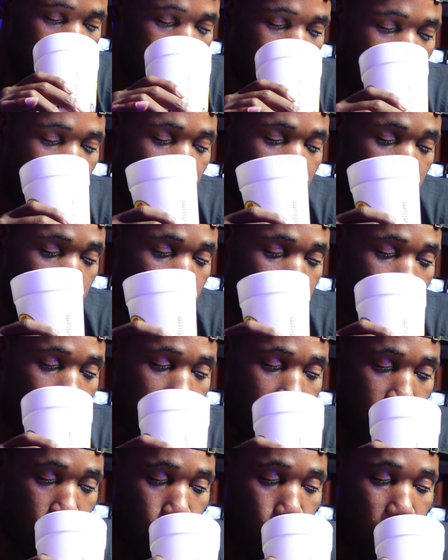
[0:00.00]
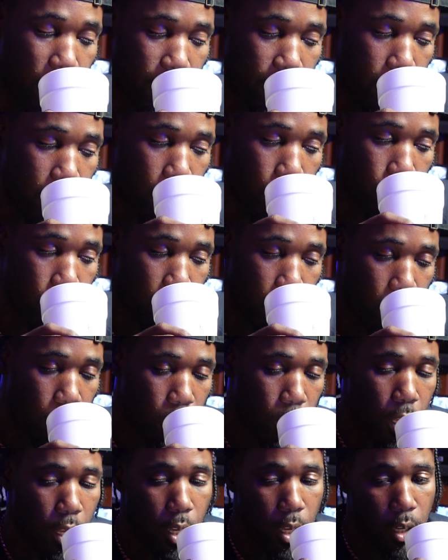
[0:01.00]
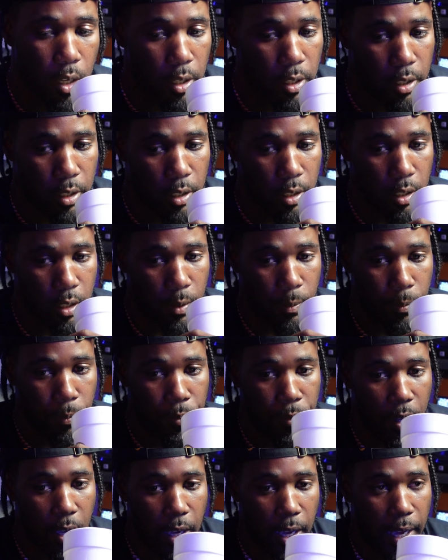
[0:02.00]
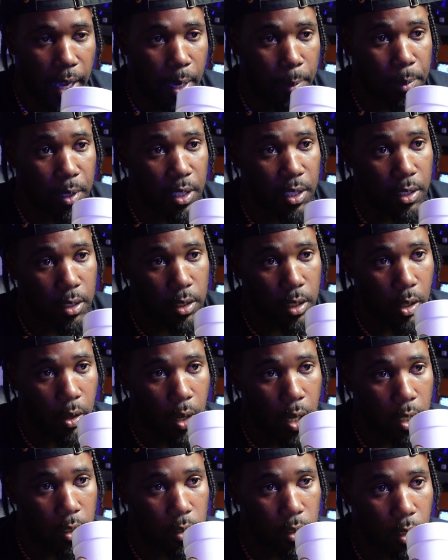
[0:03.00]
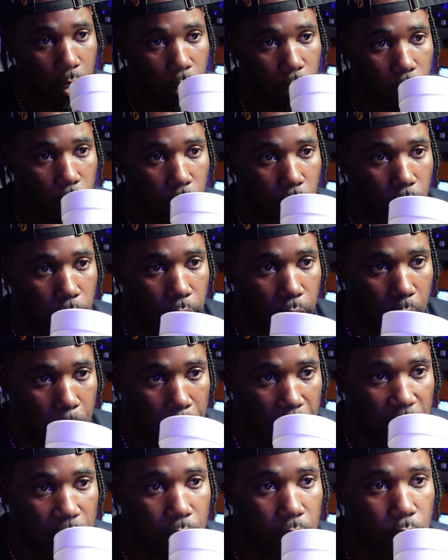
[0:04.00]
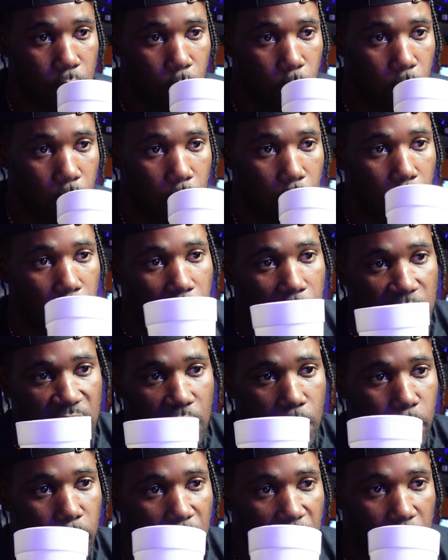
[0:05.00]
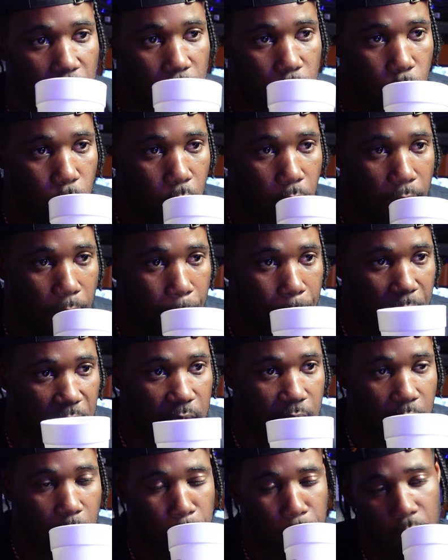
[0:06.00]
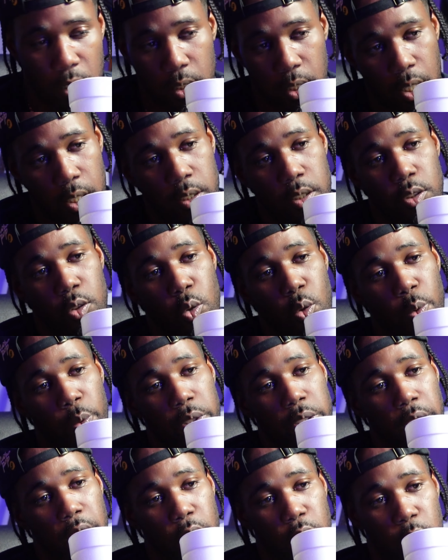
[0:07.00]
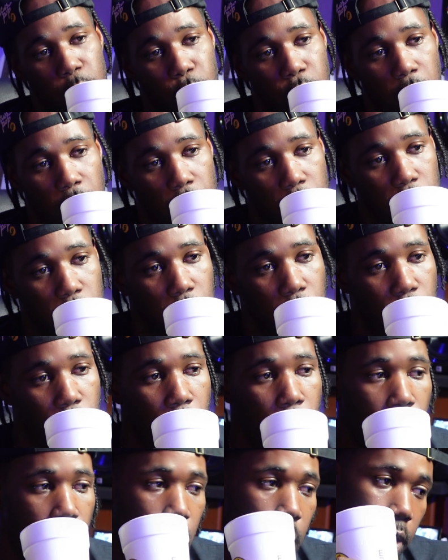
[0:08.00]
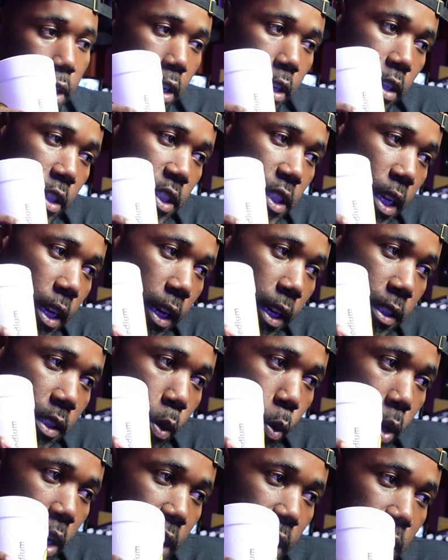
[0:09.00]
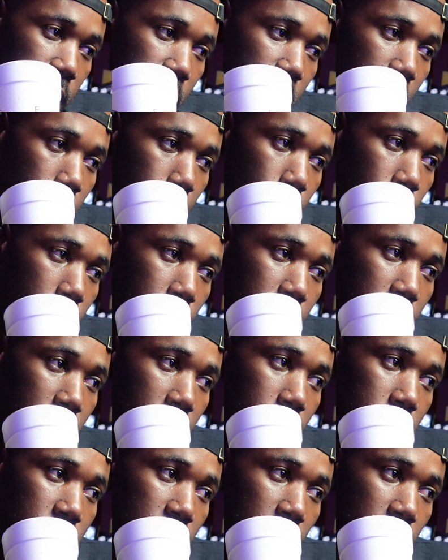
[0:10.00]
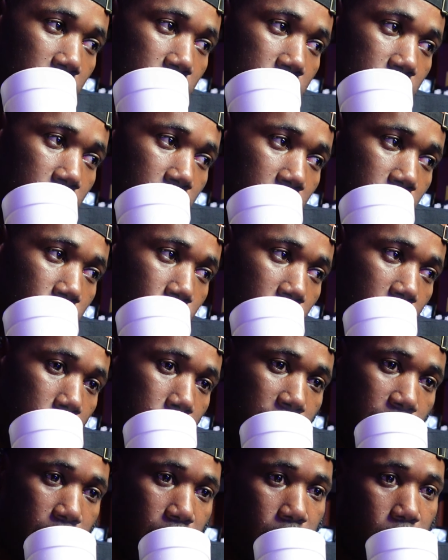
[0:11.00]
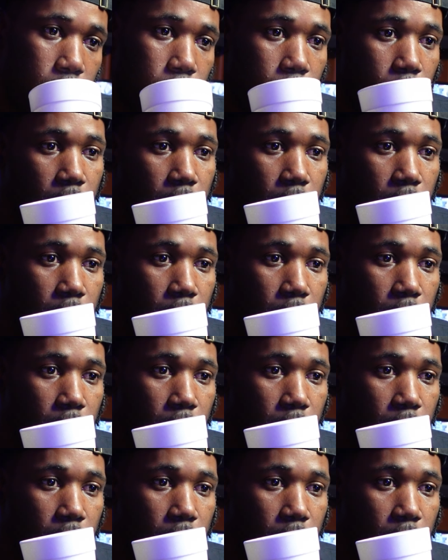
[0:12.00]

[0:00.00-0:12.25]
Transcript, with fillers: I always say New Mexico show, um, an Abilene show also for the Mexican tour. That's just with that tour. I got Best Gambler Texas tour with Soldier Boy also. Oh, yeah. Uh, shout out to YSC Barrio. Shout out to Kev. Got Bands.